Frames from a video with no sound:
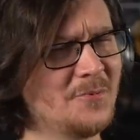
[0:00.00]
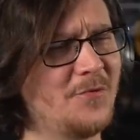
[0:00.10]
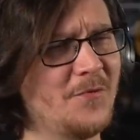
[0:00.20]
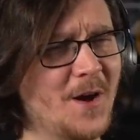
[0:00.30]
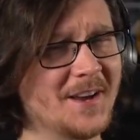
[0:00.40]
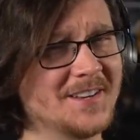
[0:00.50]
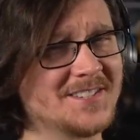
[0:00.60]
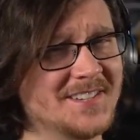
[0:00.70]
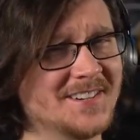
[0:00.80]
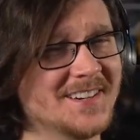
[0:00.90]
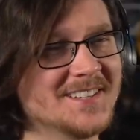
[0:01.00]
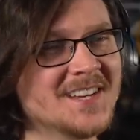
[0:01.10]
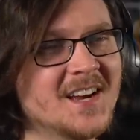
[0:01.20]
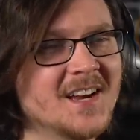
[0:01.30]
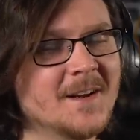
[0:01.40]
Fucking serious?
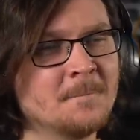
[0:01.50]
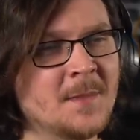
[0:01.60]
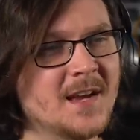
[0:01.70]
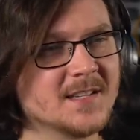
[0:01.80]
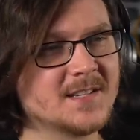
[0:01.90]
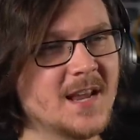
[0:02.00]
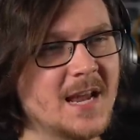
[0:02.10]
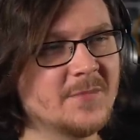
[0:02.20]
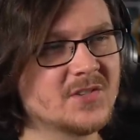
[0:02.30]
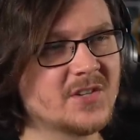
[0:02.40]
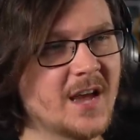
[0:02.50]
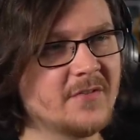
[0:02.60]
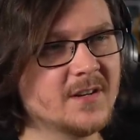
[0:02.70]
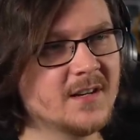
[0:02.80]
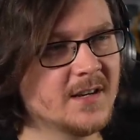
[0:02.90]
His name is
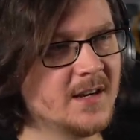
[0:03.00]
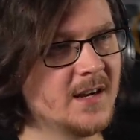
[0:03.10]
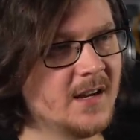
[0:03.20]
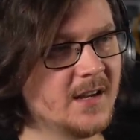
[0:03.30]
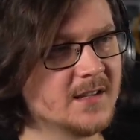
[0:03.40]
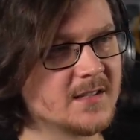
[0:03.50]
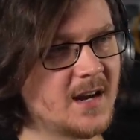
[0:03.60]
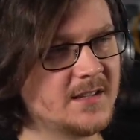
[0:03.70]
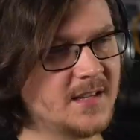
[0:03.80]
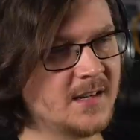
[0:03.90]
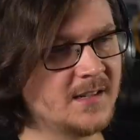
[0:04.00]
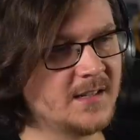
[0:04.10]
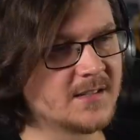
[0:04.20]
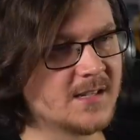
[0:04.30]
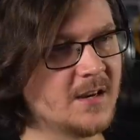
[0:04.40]
Seven. His
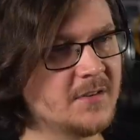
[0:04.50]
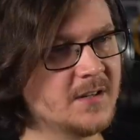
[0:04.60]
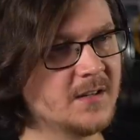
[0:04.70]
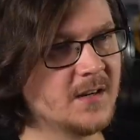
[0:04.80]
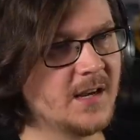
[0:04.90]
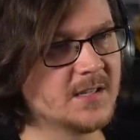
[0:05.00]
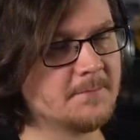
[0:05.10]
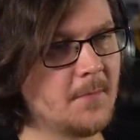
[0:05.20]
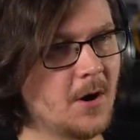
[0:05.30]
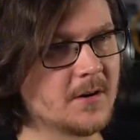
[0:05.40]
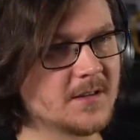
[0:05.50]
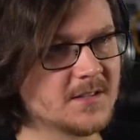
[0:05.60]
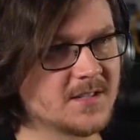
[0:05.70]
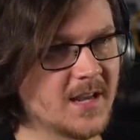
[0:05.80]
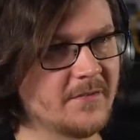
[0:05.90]
identity is Seven. He's marked
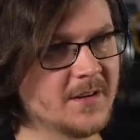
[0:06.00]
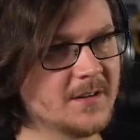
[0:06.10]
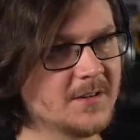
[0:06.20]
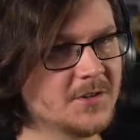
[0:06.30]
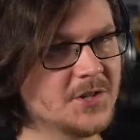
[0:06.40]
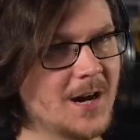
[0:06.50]
Seven. Good